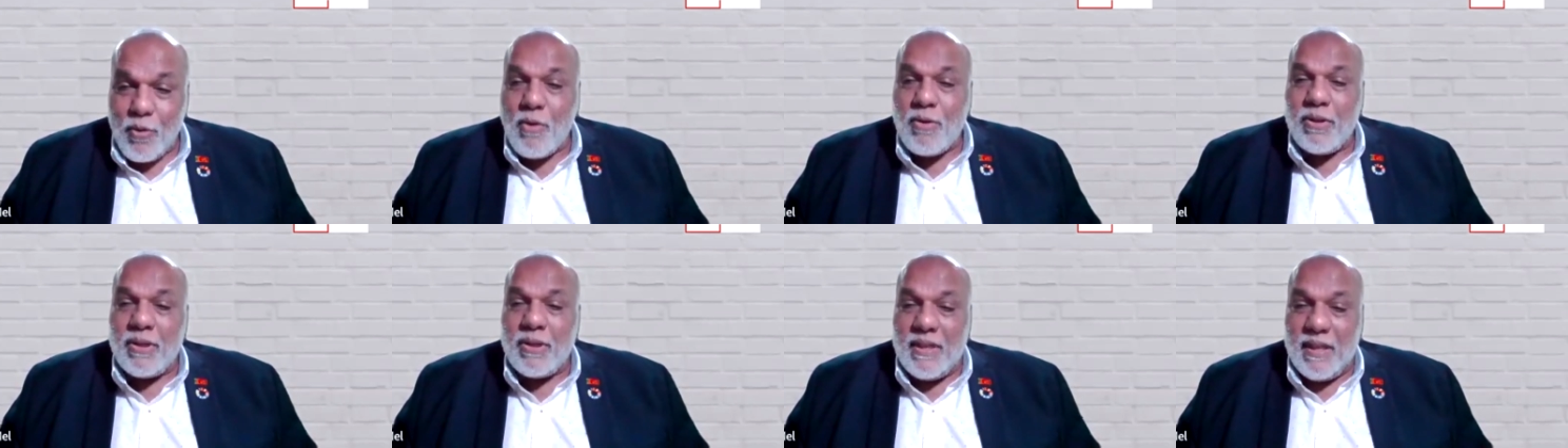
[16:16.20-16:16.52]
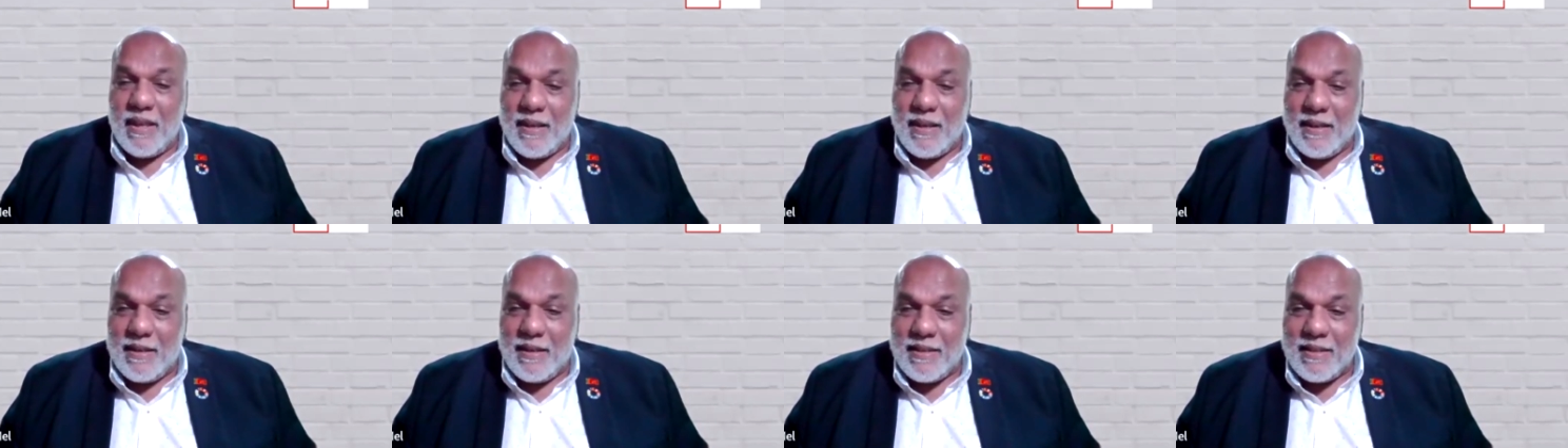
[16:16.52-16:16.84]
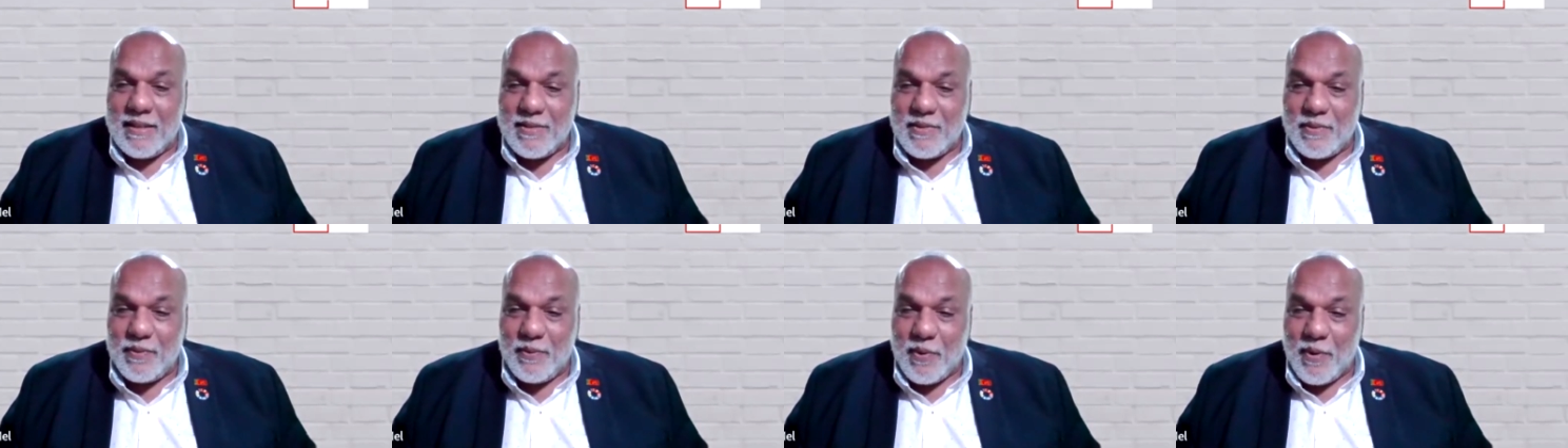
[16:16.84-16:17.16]
growth
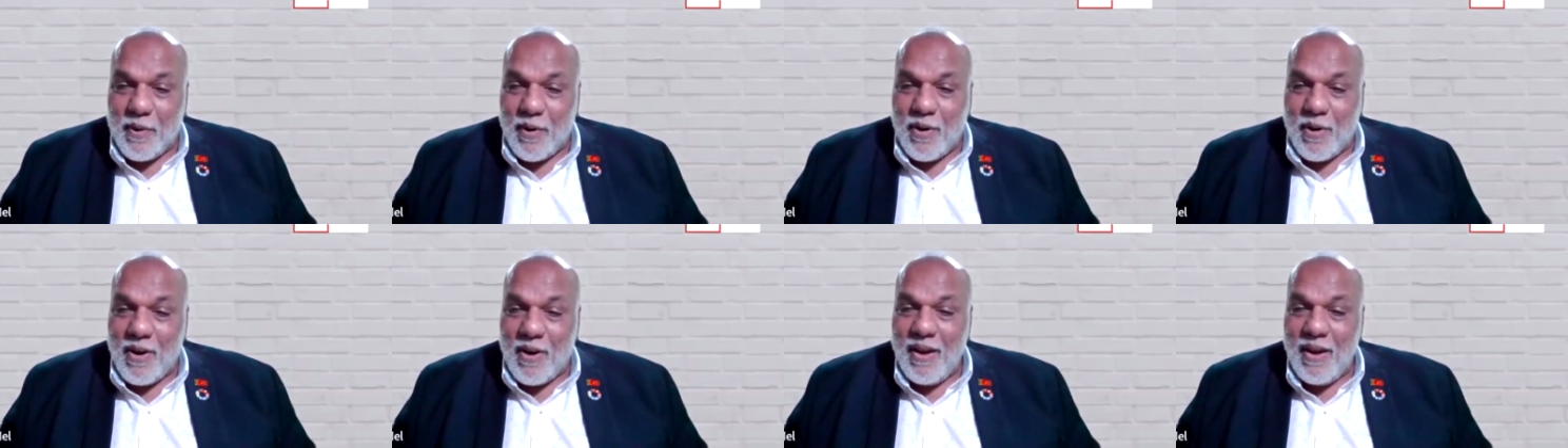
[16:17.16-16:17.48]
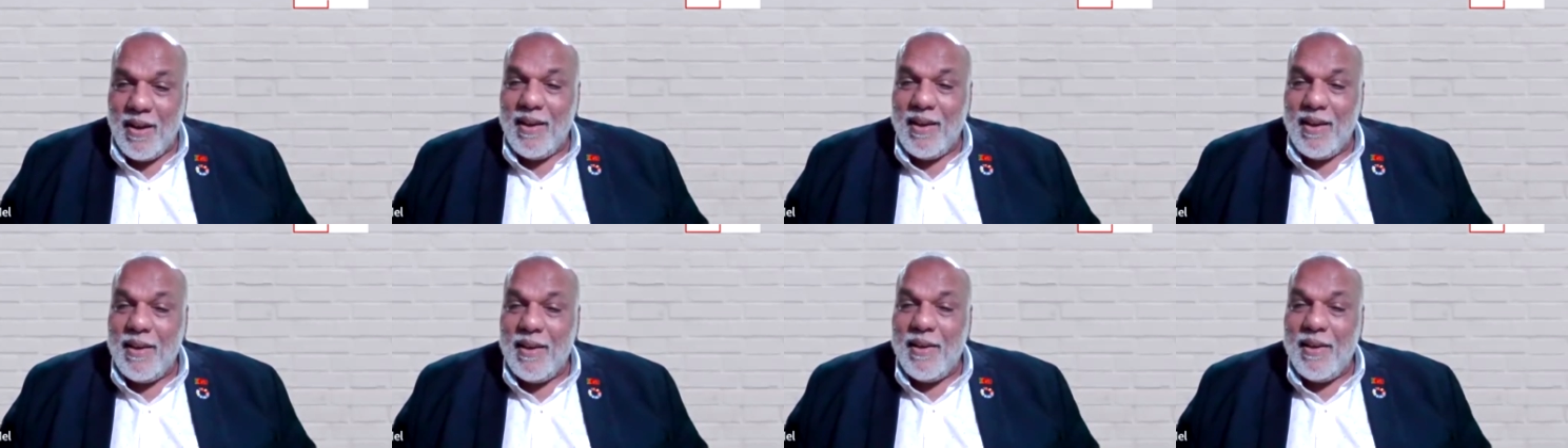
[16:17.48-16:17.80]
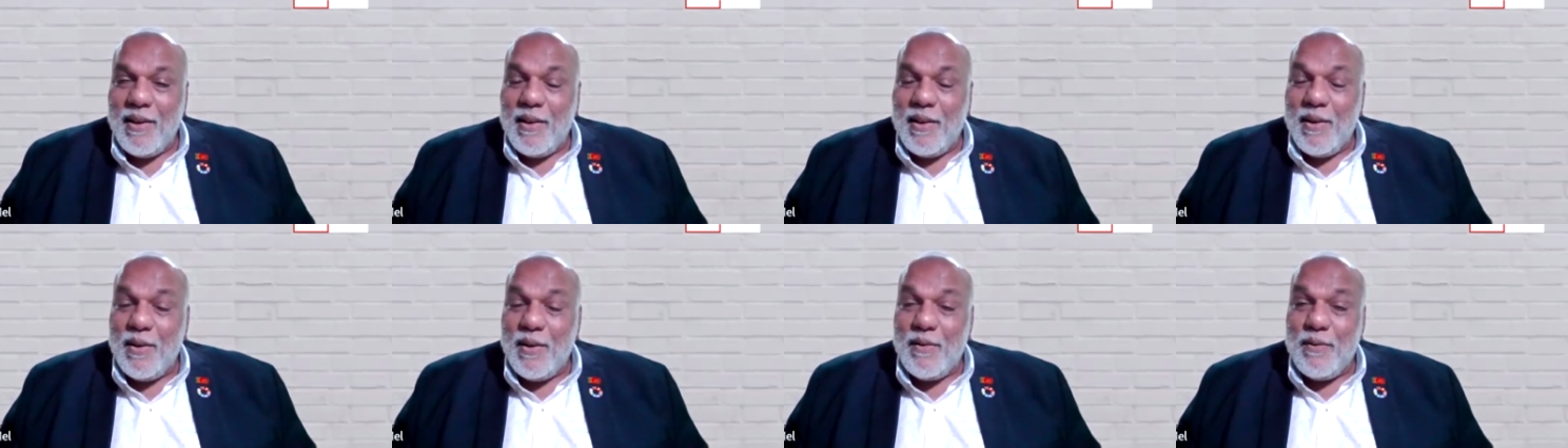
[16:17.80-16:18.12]
years for
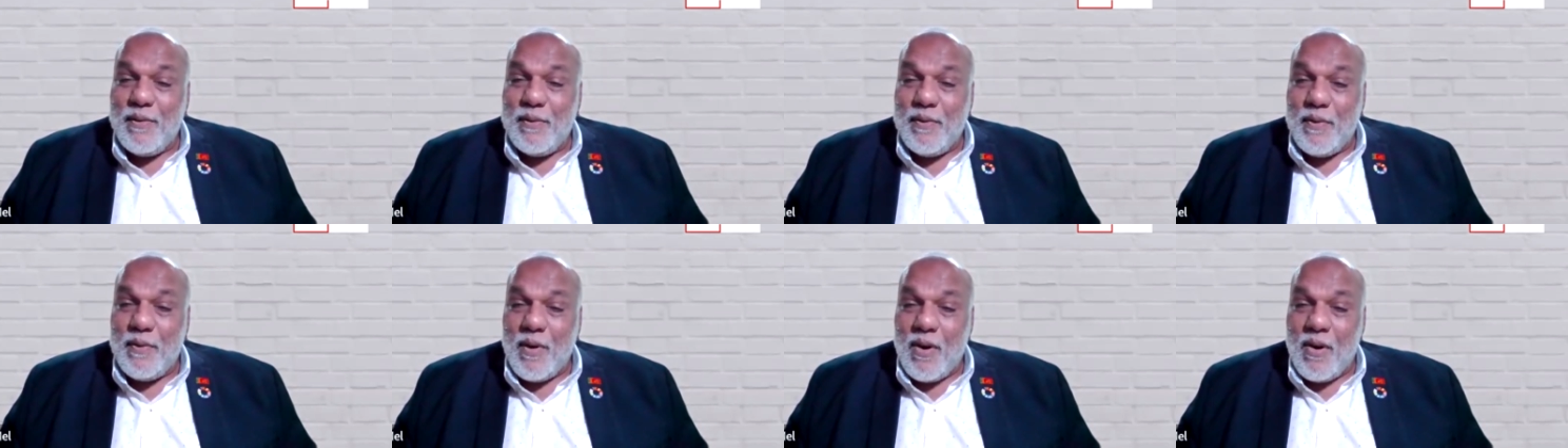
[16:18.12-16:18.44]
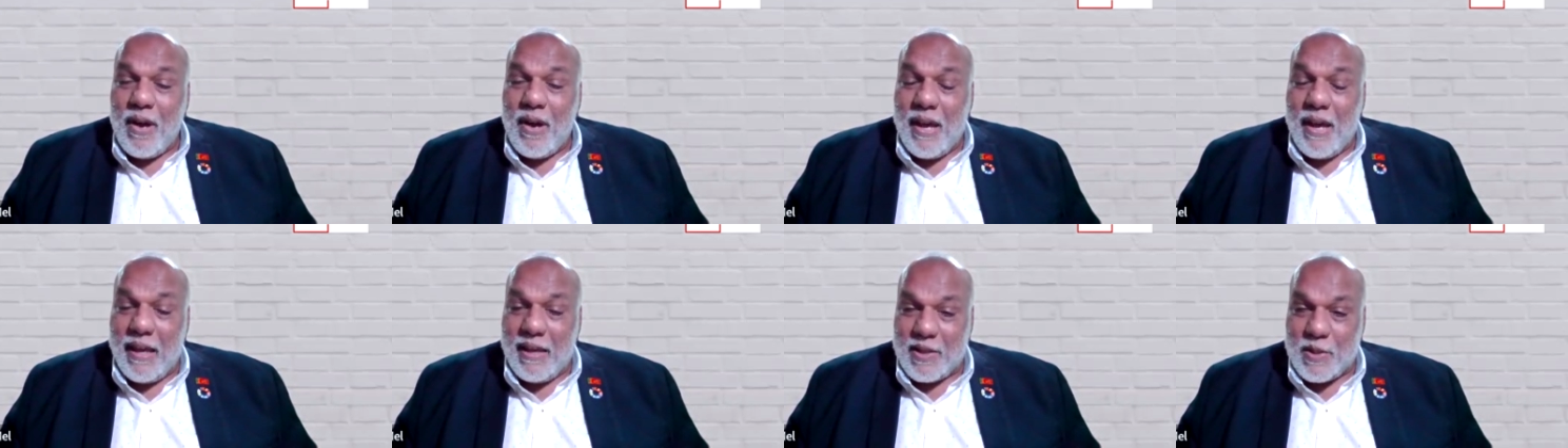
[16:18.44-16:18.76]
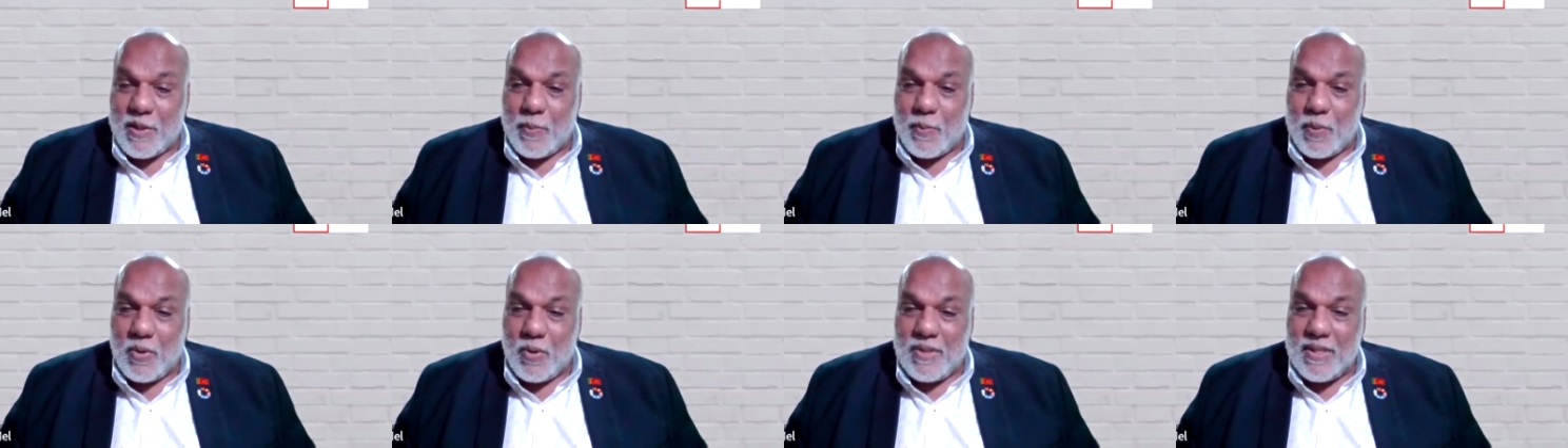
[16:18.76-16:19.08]

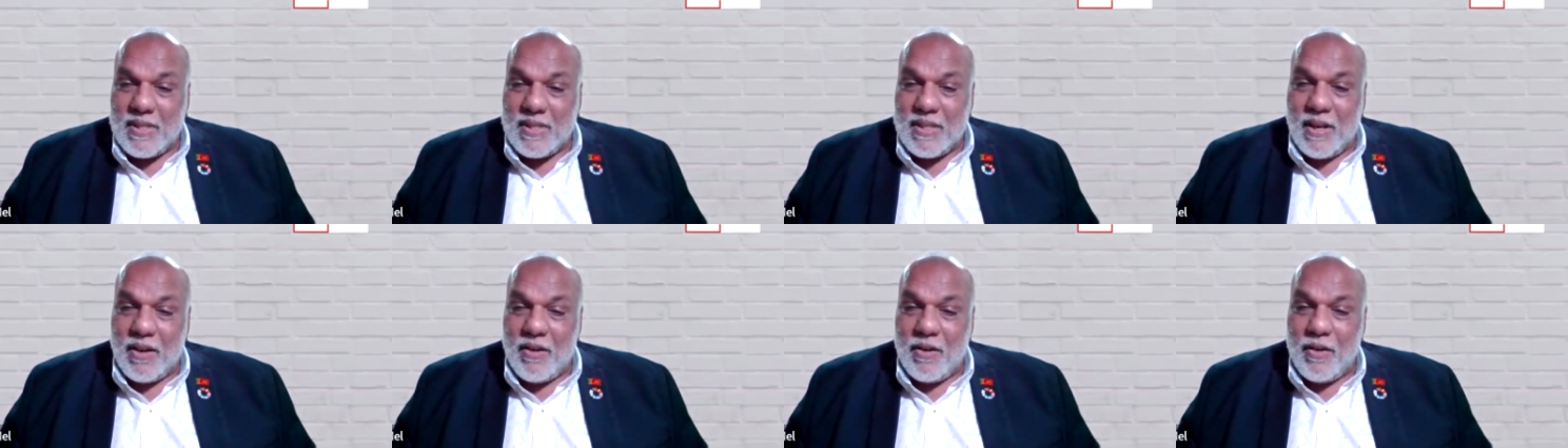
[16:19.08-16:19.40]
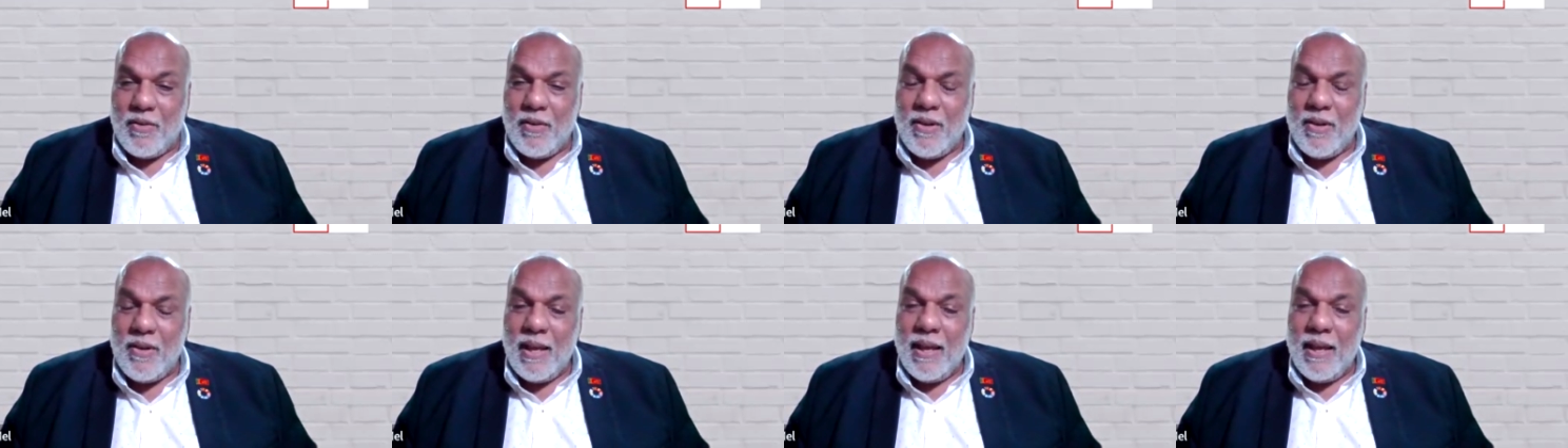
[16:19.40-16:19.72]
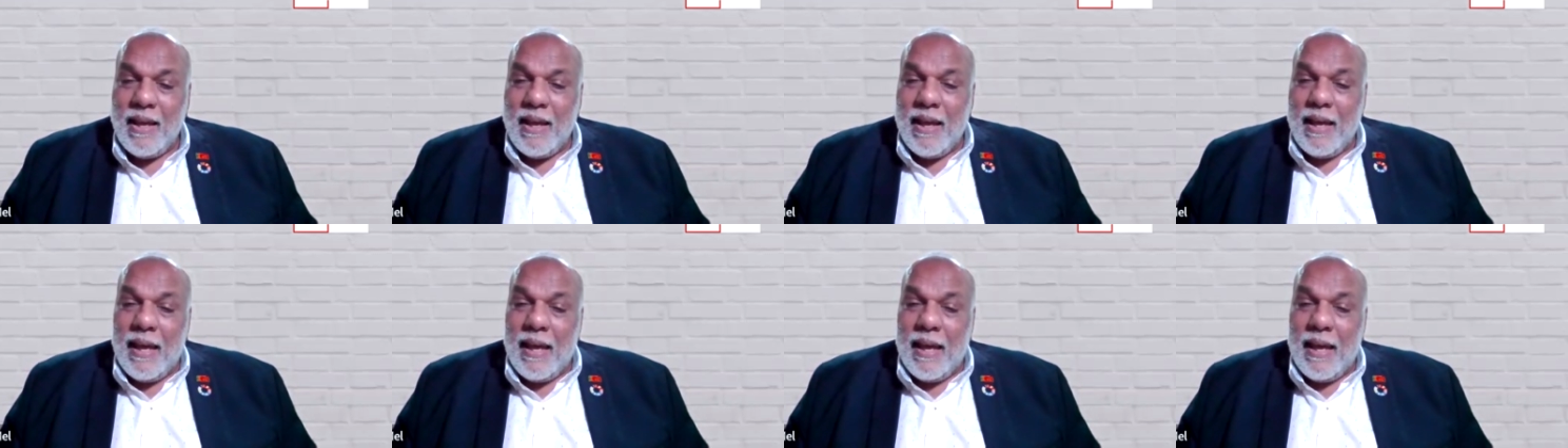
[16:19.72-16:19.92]
exports, you know.